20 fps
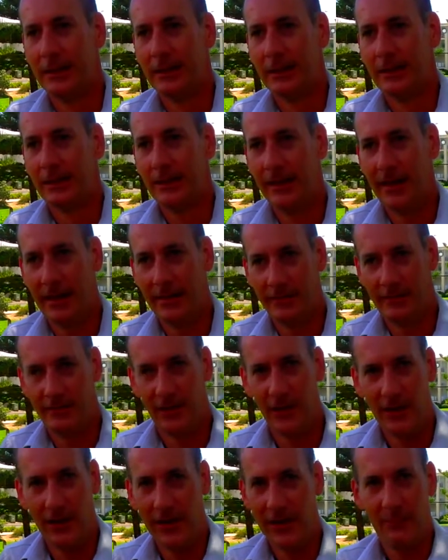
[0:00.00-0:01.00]
get
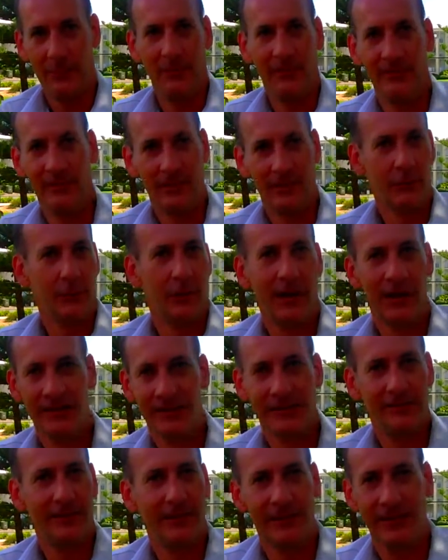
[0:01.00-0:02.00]
tied up in
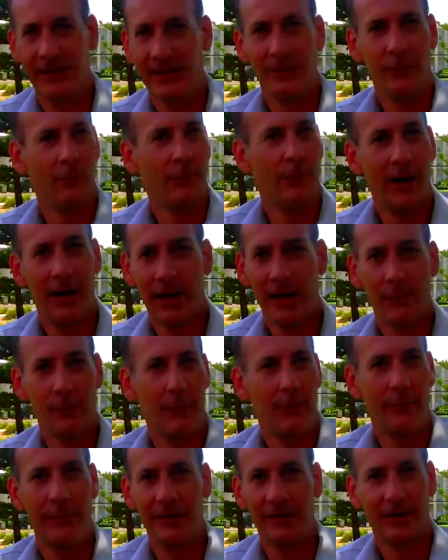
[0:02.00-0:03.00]
situations that you didn't really
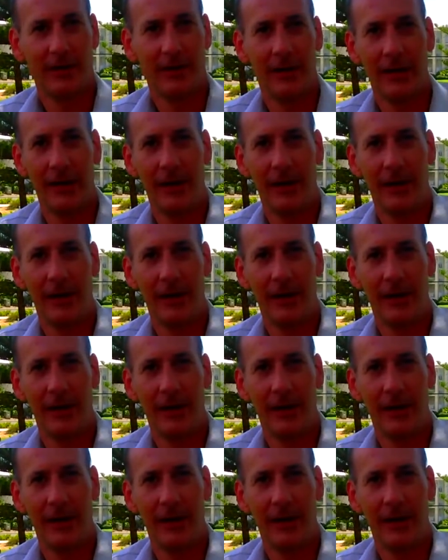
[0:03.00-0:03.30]
want to be tied up